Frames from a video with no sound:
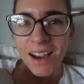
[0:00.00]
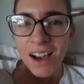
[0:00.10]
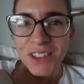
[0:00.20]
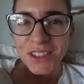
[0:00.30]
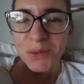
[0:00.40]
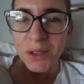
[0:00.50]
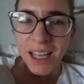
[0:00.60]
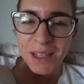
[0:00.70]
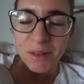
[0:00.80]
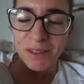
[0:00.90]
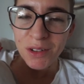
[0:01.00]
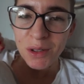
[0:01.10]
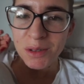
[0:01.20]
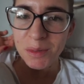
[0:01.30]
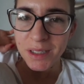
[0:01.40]
I just want to end my
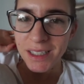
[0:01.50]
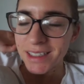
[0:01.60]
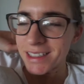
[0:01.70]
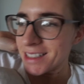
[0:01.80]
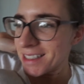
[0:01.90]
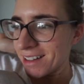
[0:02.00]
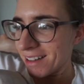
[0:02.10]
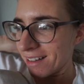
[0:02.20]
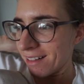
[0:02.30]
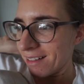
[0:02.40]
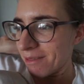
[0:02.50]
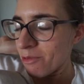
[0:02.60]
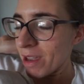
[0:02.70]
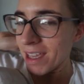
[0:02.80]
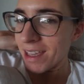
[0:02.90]
vlog because
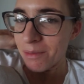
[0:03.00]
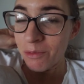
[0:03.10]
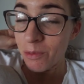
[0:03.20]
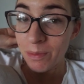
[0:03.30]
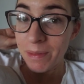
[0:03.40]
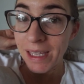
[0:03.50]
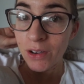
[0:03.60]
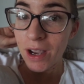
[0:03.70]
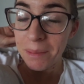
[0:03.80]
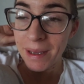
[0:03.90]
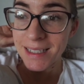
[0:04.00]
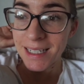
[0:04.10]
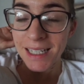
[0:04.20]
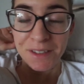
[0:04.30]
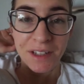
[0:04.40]
me, me and Graham
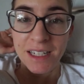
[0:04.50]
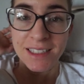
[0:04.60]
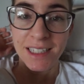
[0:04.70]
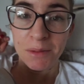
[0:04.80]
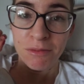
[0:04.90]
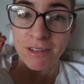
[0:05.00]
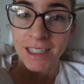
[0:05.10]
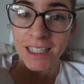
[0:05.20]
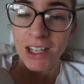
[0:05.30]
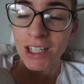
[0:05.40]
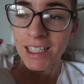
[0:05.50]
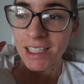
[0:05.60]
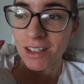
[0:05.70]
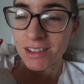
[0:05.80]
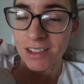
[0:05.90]
basically fell asleep really early
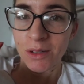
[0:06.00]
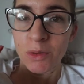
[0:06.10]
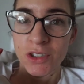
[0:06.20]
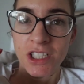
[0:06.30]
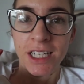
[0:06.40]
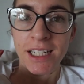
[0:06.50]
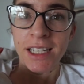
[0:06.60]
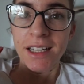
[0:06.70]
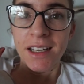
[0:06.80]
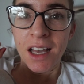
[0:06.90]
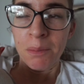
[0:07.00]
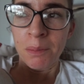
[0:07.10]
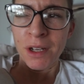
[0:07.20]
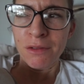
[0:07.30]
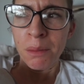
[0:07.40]
last night watching
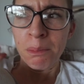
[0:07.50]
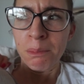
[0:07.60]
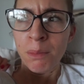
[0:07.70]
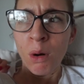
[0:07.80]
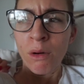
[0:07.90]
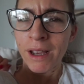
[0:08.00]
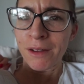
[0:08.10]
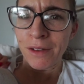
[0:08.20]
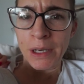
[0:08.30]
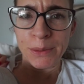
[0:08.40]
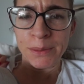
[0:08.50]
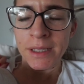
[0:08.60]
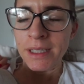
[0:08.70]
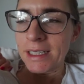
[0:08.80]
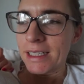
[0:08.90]
a bit of a boring film.
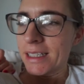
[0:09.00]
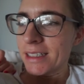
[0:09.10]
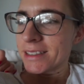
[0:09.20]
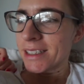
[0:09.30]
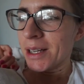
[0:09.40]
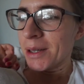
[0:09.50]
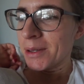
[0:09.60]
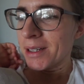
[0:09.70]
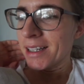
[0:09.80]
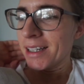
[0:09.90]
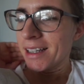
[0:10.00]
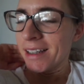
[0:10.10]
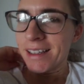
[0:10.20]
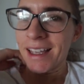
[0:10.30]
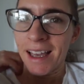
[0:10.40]
So,
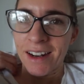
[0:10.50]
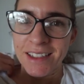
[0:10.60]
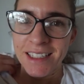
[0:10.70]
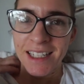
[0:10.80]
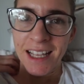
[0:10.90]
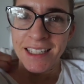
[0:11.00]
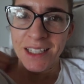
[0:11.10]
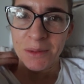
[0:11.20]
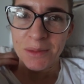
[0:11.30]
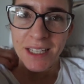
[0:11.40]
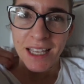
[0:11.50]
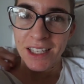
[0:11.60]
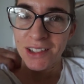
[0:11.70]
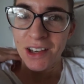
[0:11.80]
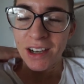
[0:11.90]
yeah, and I didn't end up saying
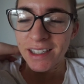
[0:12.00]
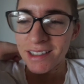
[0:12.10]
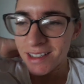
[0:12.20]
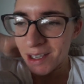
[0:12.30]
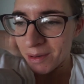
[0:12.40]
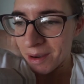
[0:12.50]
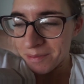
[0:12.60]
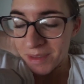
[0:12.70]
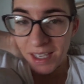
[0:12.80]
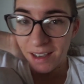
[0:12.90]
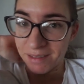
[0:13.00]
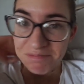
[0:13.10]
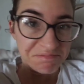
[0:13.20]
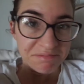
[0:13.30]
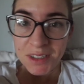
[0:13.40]
goodnight. So, um, yeah,
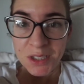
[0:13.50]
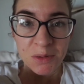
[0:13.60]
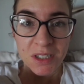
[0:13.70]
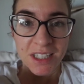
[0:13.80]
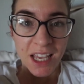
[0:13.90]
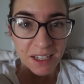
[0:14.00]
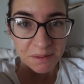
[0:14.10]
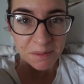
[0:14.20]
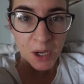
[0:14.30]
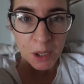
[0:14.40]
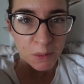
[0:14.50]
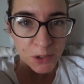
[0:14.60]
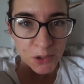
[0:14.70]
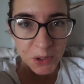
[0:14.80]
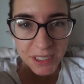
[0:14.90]
I just want to say I hope
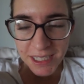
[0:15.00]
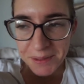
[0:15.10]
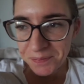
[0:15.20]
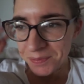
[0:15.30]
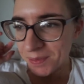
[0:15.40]
you enjoyed it.